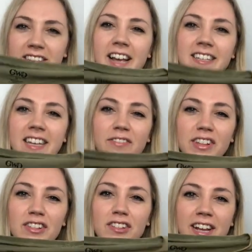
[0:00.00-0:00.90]
does
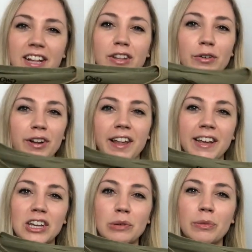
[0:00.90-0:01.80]
definitely look like a Lorelai
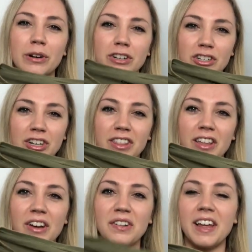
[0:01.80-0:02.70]
Gilmore shirt
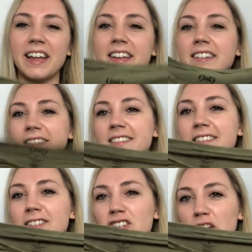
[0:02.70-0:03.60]
though. Like,
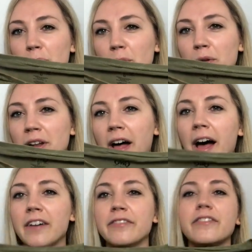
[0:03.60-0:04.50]
she could pull it
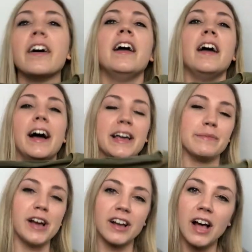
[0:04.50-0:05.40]
off. I am
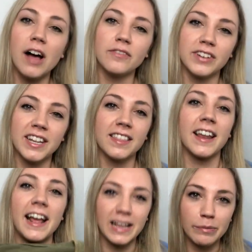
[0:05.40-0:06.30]
not confident that
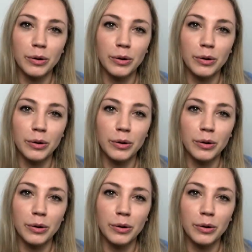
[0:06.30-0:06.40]
I can